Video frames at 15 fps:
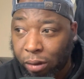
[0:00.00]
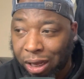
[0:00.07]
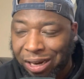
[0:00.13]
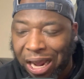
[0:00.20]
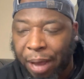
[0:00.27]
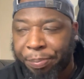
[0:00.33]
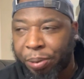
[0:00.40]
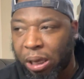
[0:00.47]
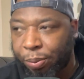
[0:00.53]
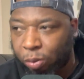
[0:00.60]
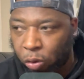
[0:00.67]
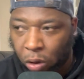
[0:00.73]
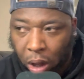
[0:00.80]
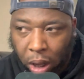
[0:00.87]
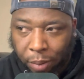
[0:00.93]
not
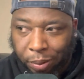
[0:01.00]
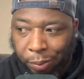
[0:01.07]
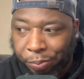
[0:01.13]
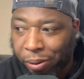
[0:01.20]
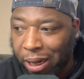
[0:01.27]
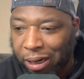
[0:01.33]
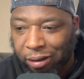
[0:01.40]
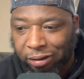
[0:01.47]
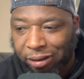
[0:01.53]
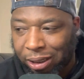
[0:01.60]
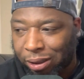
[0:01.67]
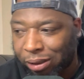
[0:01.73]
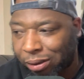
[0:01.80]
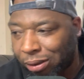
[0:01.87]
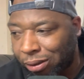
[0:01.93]
people, but players,
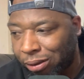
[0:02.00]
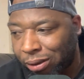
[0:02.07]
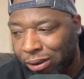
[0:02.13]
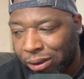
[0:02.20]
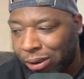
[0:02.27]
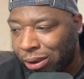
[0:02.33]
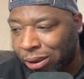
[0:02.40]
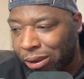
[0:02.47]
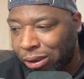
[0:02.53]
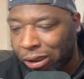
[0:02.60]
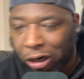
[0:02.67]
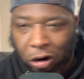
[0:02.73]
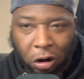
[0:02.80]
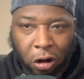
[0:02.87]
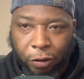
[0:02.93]
they're
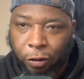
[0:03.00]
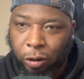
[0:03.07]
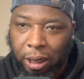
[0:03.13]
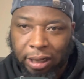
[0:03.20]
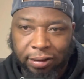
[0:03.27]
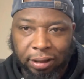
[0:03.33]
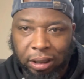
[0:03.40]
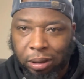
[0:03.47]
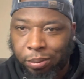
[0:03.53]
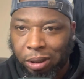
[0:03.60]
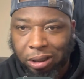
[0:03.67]
off on that team.